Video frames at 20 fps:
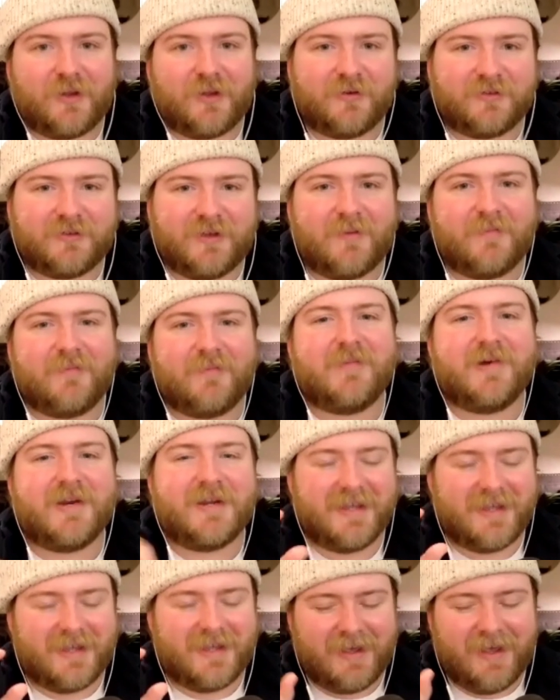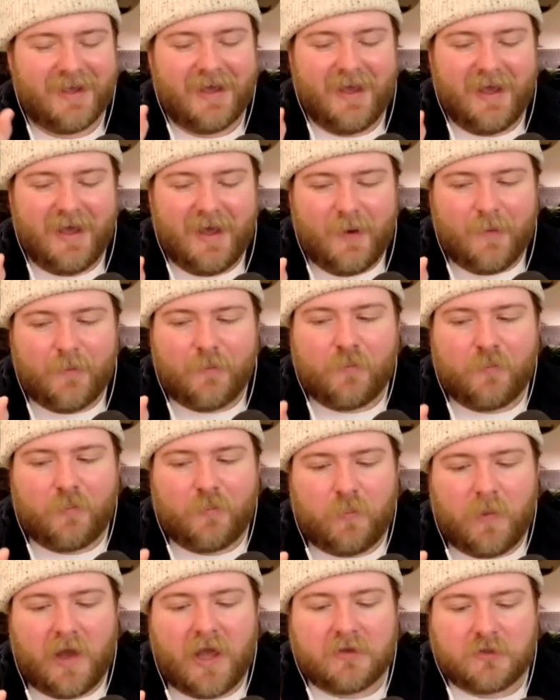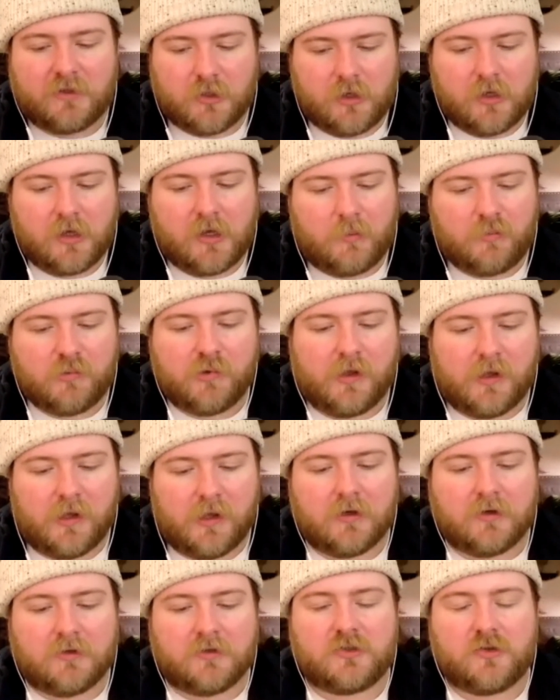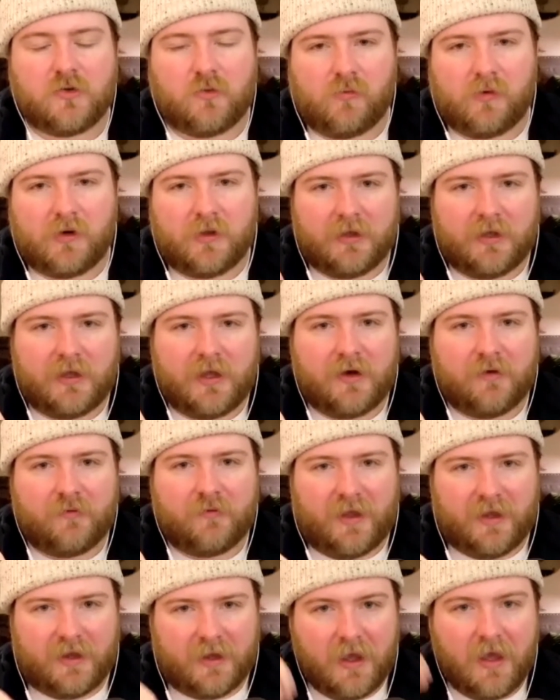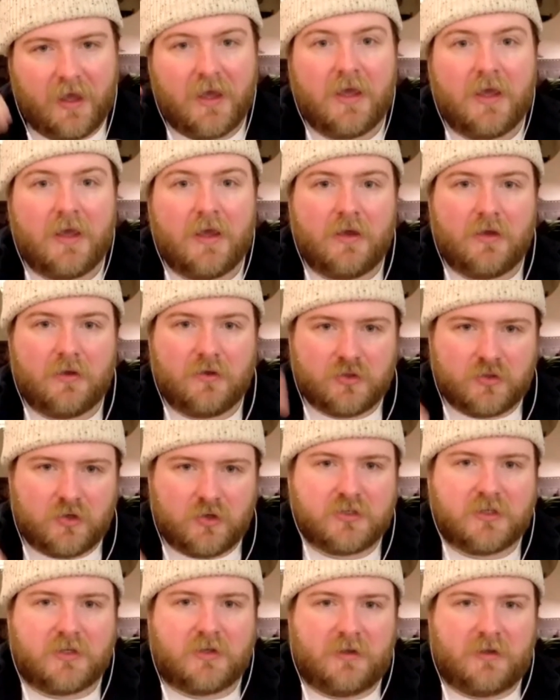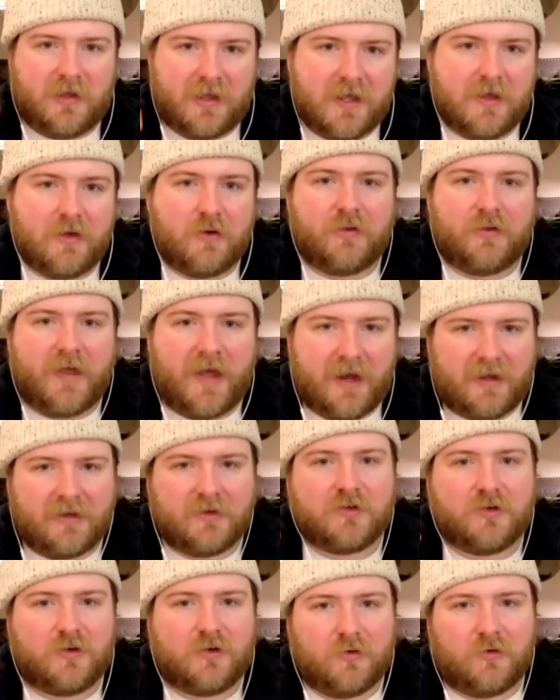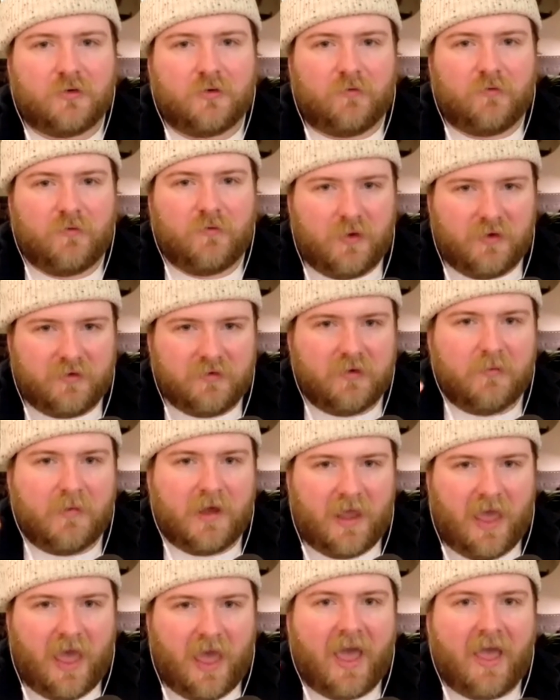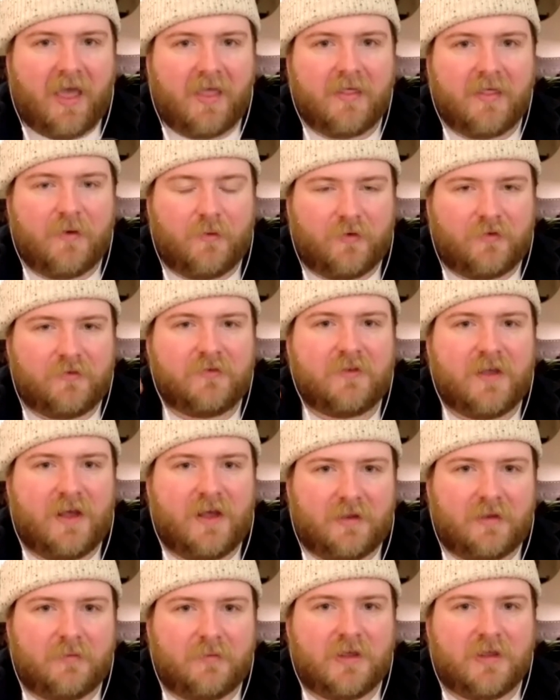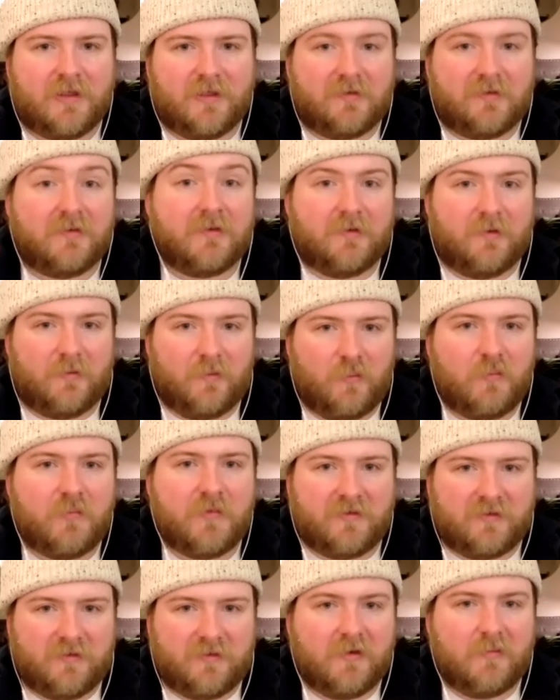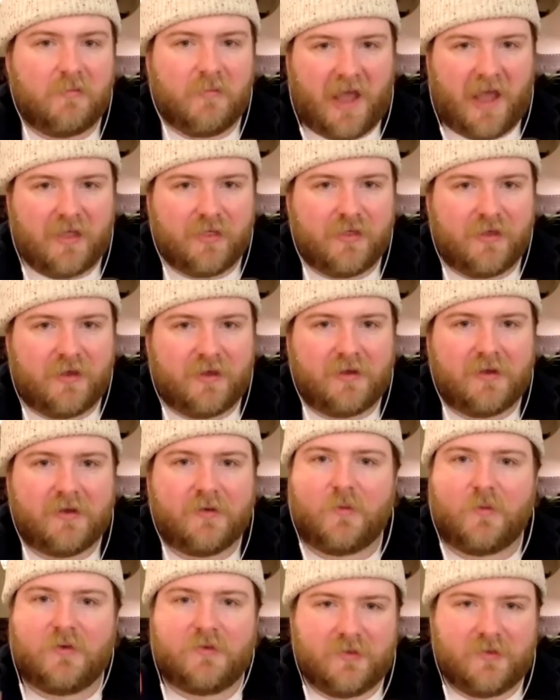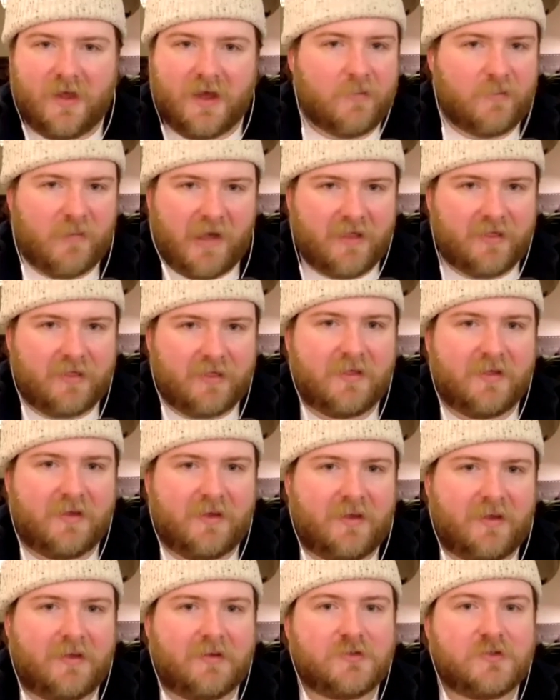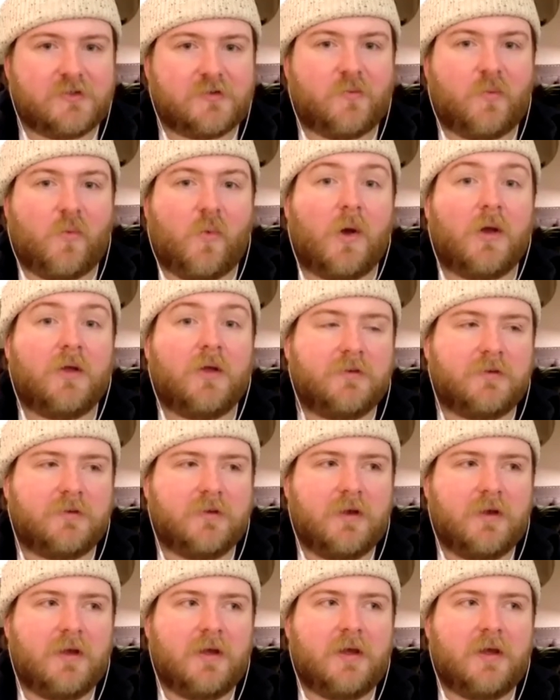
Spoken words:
a long time, but it took a couple years to really kind of like start to heal that internal voice in my head that was telling me this is a bad thing. It was not a bad thing. It just was,